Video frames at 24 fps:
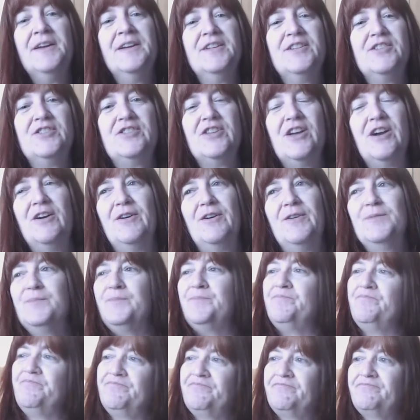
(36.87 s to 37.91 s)
So,
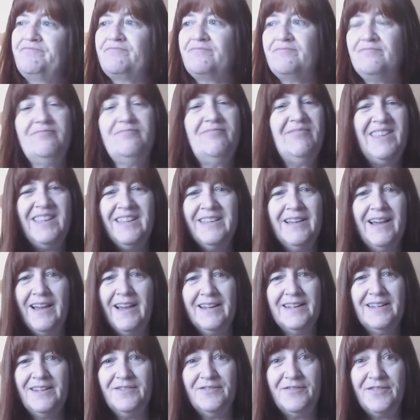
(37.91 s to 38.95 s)
yeah, I
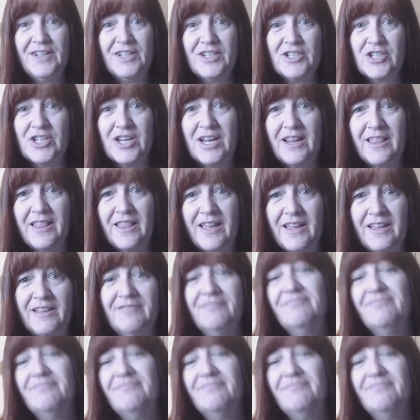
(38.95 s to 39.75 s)
didn't finish anything.